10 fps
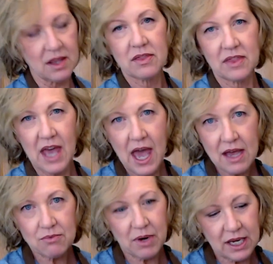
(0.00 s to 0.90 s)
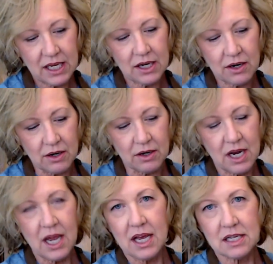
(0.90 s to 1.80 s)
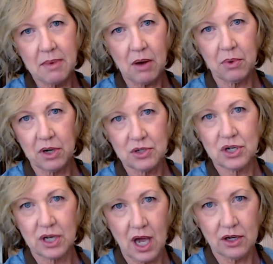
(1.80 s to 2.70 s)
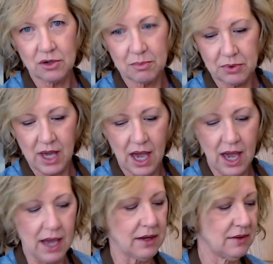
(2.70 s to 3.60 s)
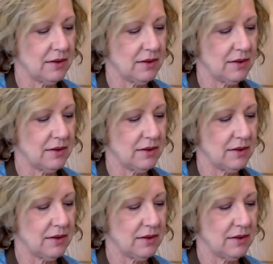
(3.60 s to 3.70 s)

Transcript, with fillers: that right here is about where you should cut your bouquet